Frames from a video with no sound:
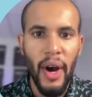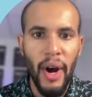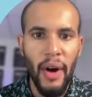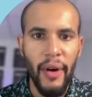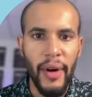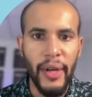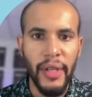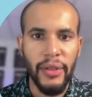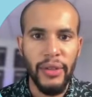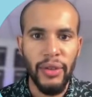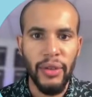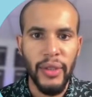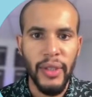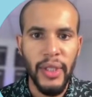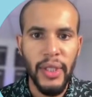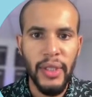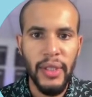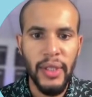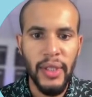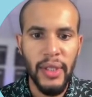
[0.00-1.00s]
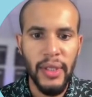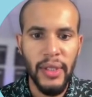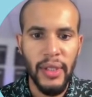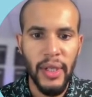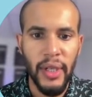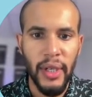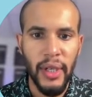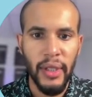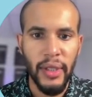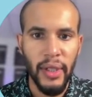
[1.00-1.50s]
All right, so this is
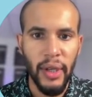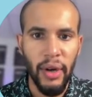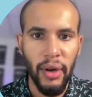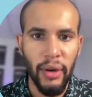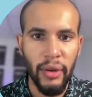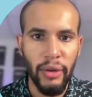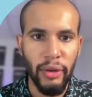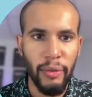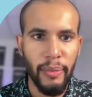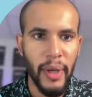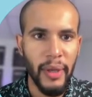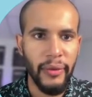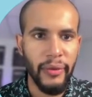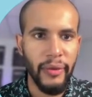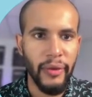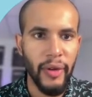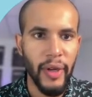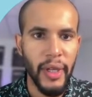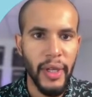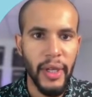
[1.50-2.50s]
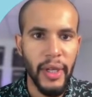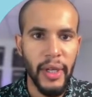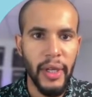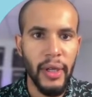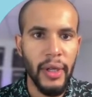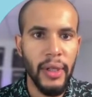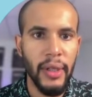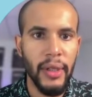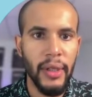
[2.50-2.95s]
the whole New Bedford right here.